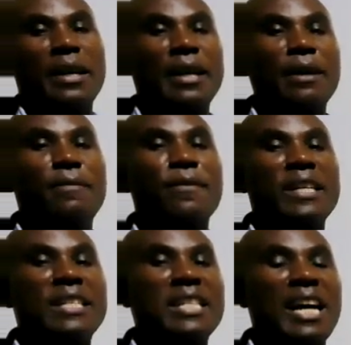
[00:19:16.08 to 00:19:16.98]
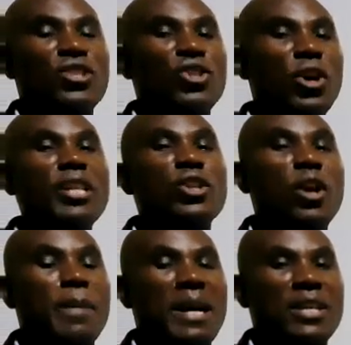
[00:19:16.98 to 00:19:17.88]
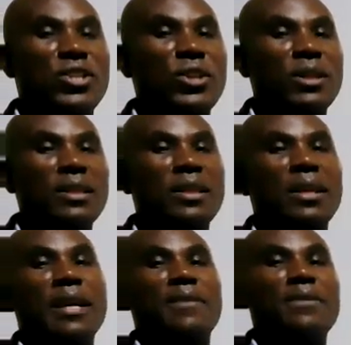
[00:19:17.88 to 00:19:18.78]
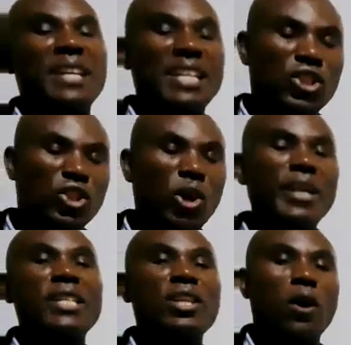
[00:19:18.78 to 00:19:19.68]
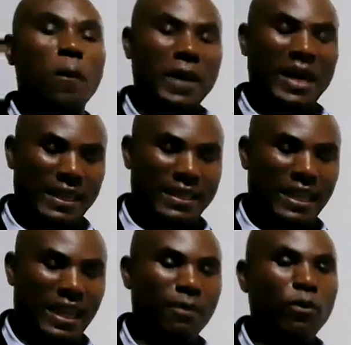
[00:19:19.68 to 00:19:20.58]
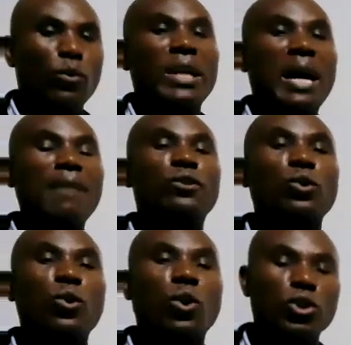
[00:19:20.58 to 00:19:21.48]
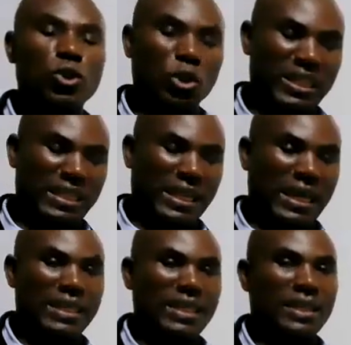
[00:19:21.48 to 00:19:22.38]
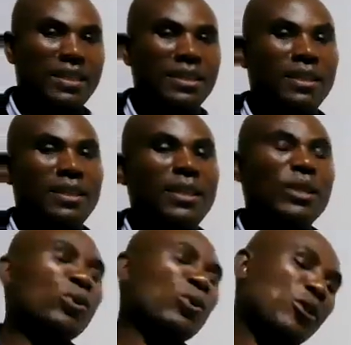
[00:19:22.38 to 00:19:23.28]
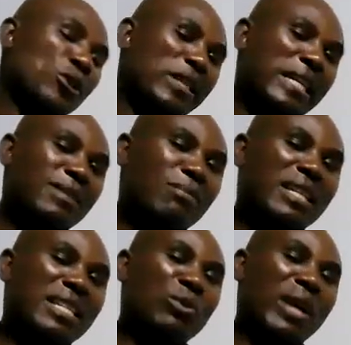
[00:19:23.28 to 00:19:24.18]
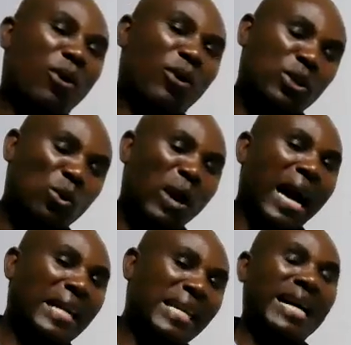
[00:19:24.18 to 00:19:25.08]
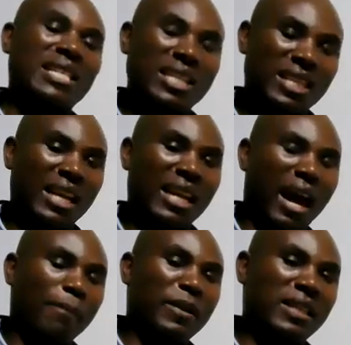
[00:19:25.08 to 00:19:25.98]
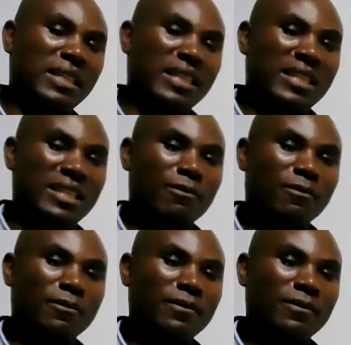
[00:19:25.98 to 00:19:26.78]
If it is a joint operation, the joint operator will have to consolidate. To consolidate means we are going to add assets and liabilities.